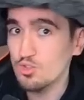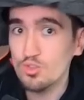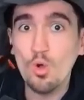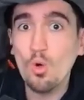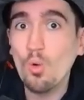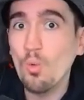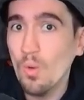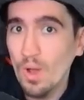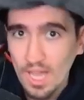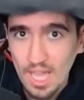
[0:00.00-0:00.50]

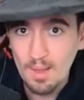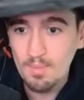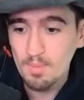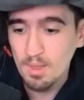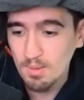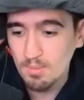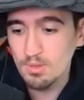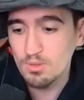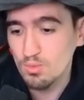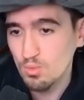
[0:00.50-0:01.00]
no way I'm
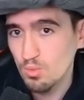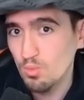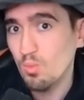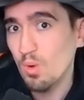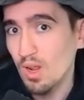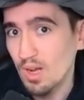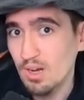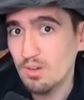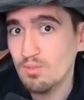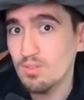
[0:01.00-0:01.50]
able to do
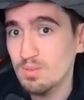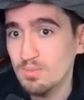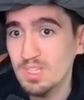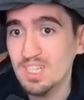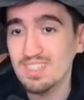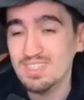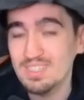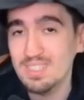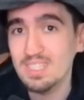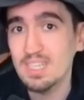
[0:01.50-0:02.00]
100
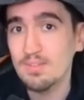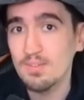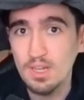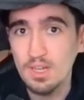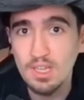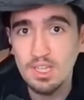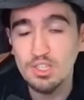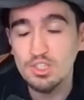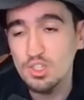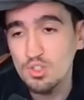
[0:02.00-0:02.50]
million silver
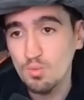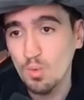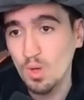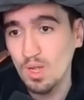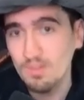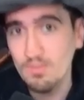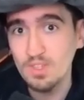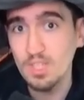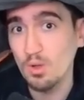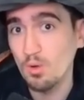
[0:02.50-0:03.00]
in just
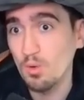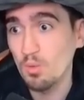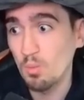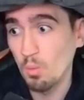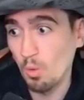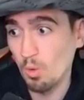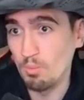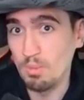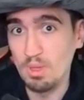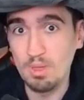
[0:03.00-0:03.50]
one video.
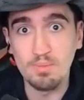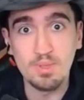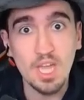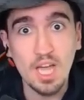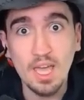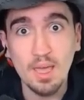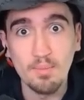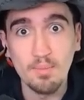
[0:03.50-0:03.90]
Or maybe I